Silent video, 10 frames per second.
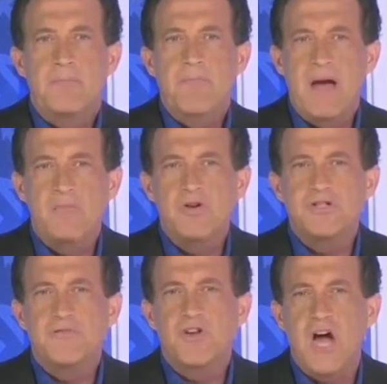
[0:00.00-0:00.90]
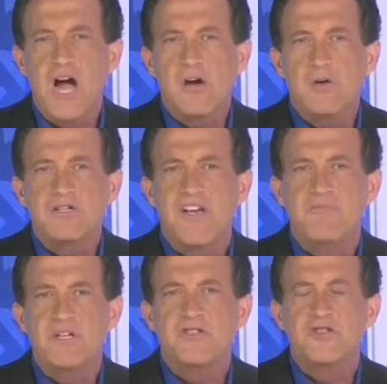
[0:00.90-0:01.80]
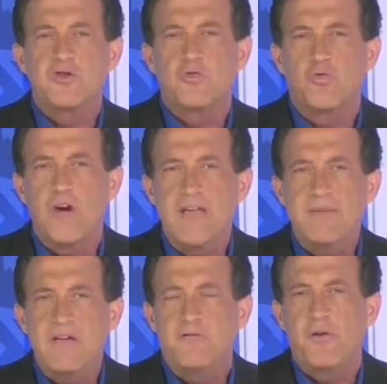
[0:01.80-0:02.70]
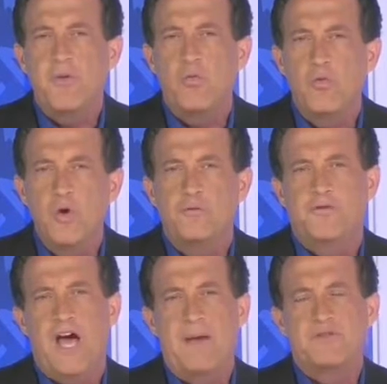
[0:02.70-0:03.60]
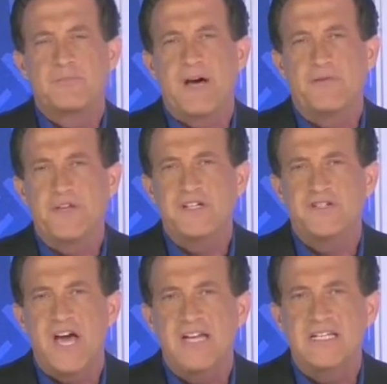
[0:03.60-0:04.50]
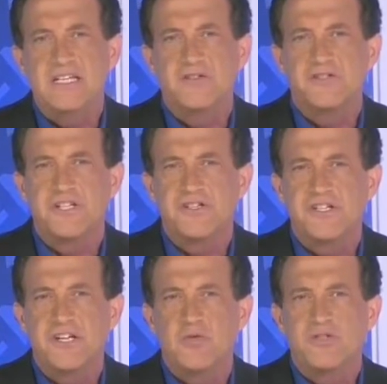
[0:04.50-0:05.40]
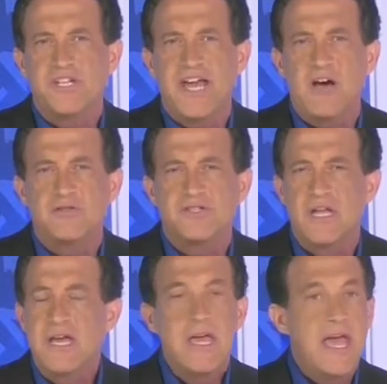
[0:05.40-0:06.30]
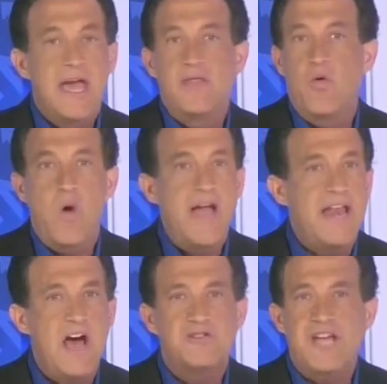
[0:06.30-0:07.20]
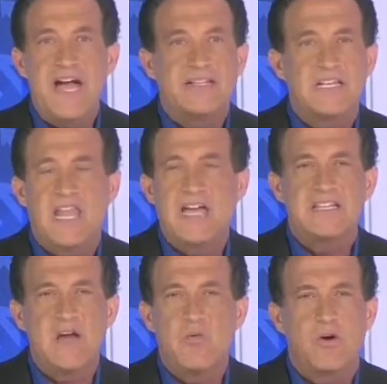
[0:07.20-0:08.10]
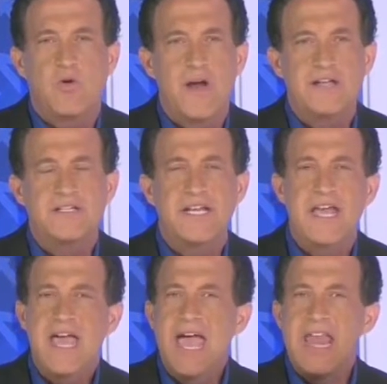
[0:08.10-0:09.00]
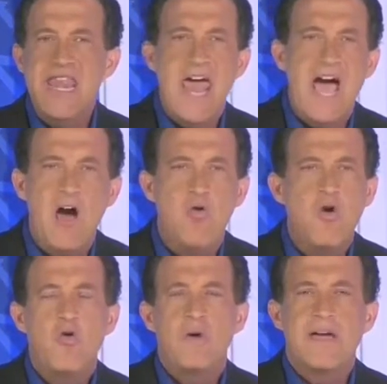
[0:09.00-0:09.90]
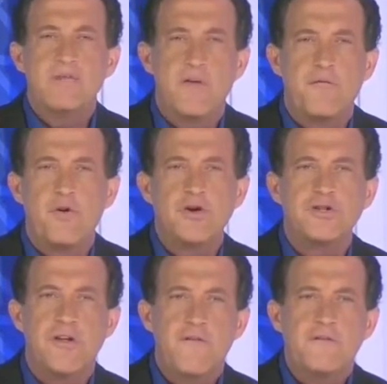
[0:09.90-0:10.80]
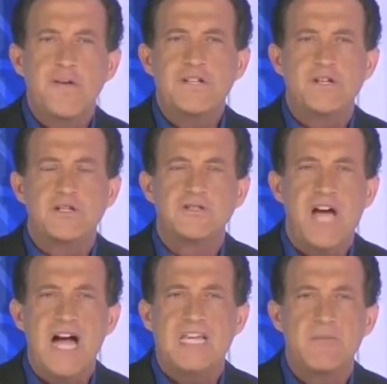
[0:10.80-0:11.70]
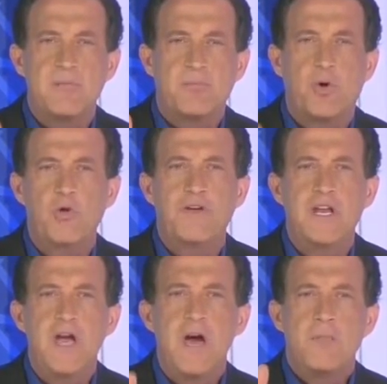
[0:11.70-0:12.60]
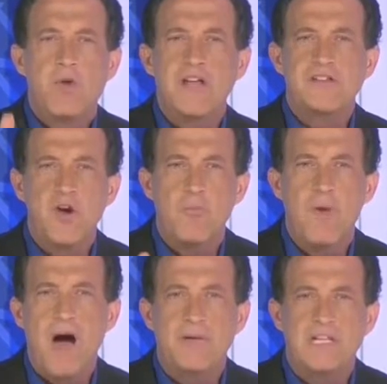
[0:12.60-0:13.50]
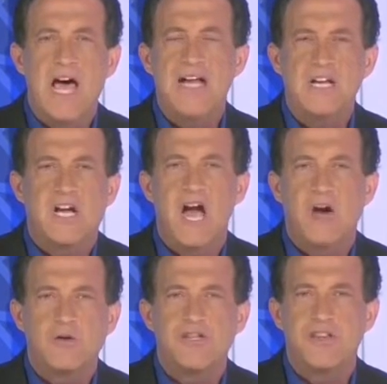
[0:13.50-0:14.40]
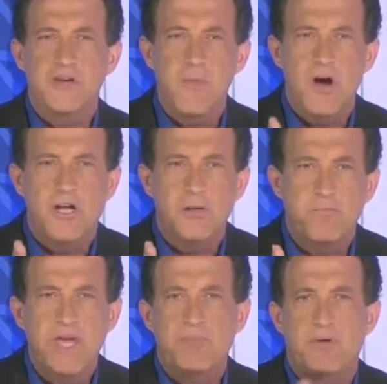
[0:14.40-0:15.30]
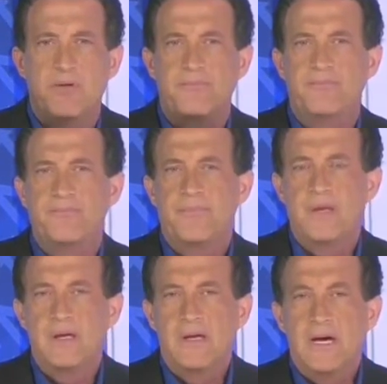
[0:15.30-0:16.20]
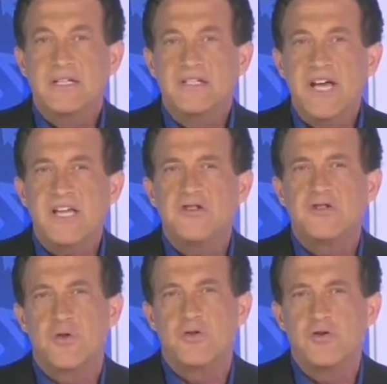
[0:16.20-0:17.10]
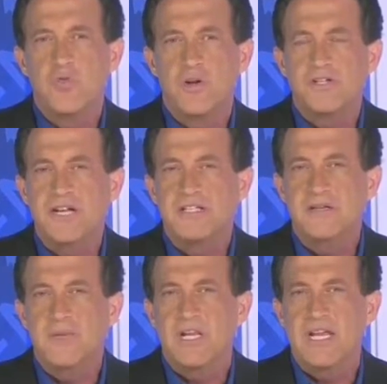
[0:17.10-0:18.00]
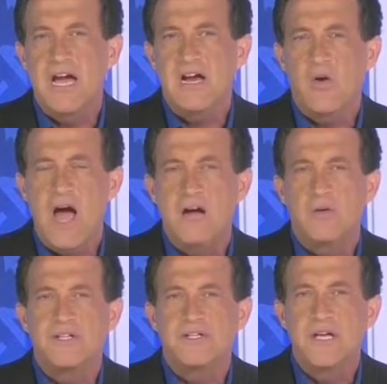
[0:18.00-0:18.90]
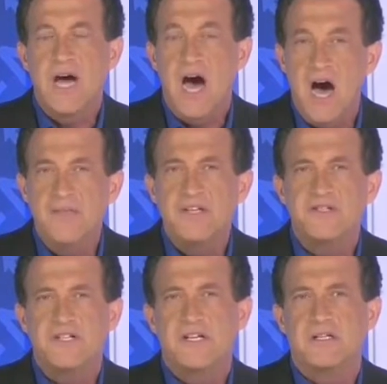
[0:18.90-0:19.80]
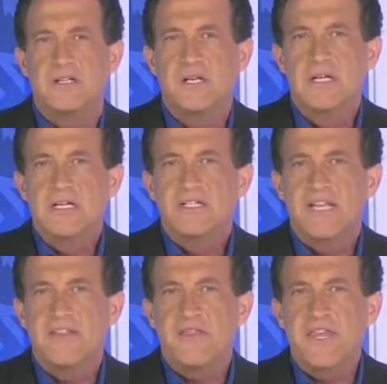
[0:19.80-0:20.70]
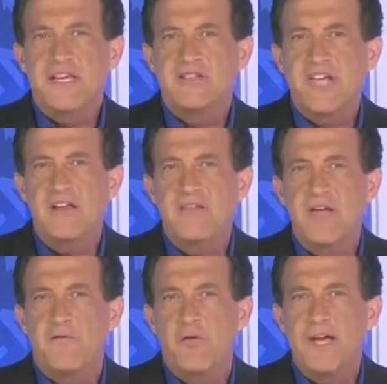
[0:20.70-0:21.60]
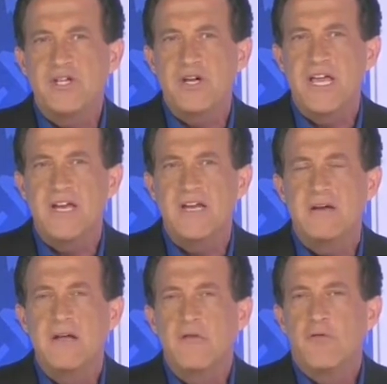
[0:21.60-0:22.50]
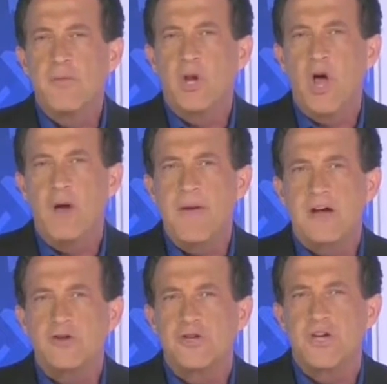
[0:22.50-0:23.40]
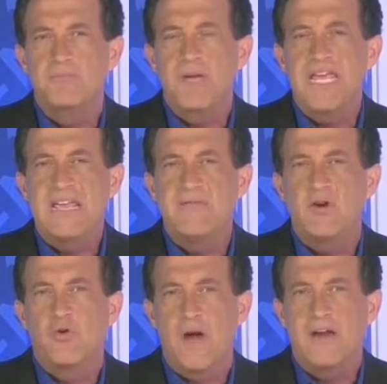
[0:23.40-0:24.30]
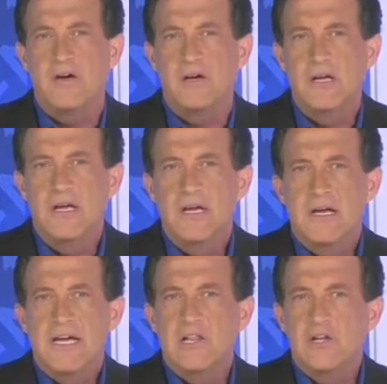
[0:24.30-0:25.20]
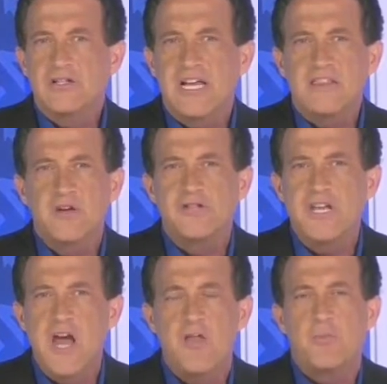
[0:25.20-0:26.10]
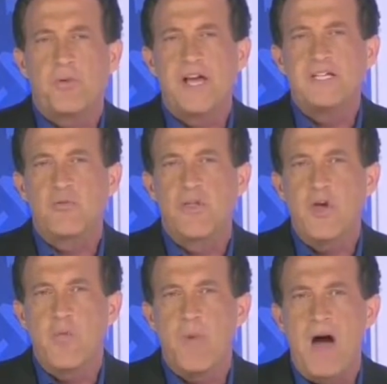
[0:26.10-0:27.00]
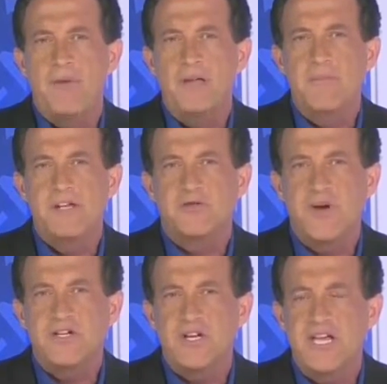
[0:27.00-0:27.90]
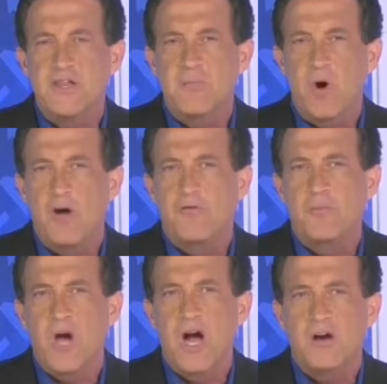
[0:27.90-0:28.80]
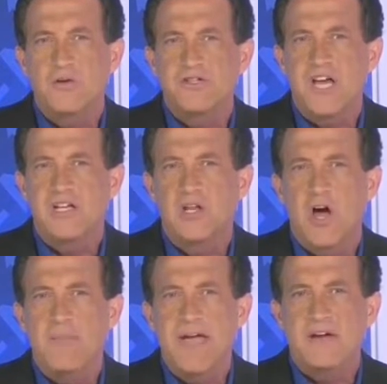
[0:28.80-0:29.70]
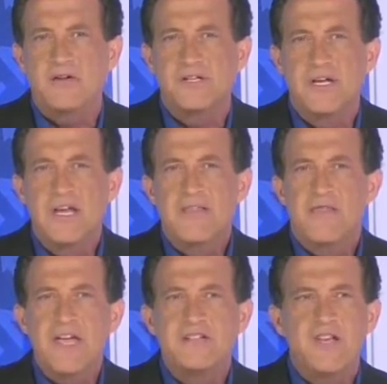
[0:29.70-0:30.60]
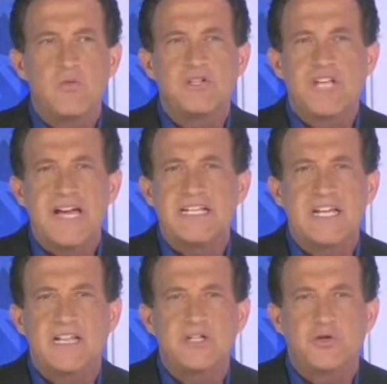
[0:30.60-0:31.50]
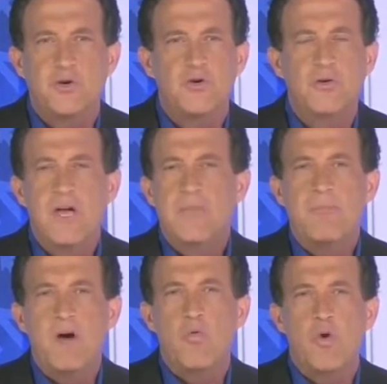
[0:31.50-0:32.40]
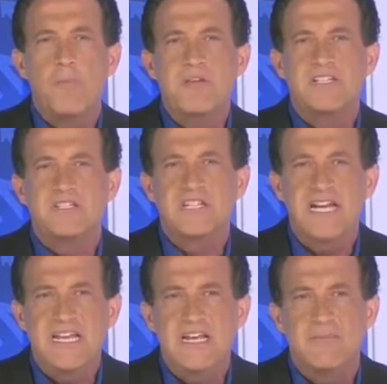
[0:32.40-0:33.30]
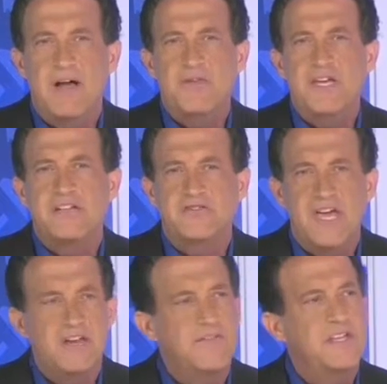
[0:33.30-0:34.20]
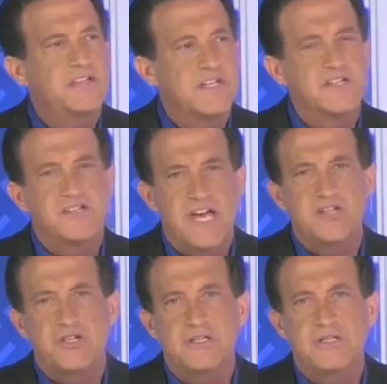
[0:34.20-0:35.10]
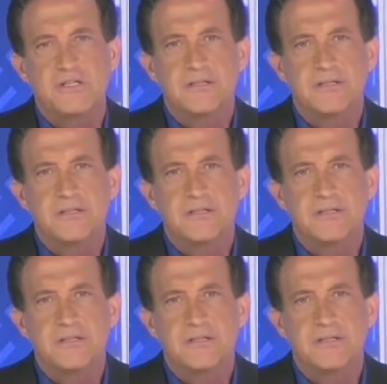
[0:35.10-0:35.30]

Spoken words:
Members of Congress have been screaming from the rooftops about these side deals since the deal was announced, and the White House acted like they were crazy. And now we have the first physical document proving President Obama lied to Congress and the American people. A second source who works intimately on Congress on this deal said that the extent of the information hidden from the lawmakers could be even greater. It looks like there's another place where the Obama administration the ball from Congress, telling lawmakers things that were technically true but were misleading about the extent of these concessions.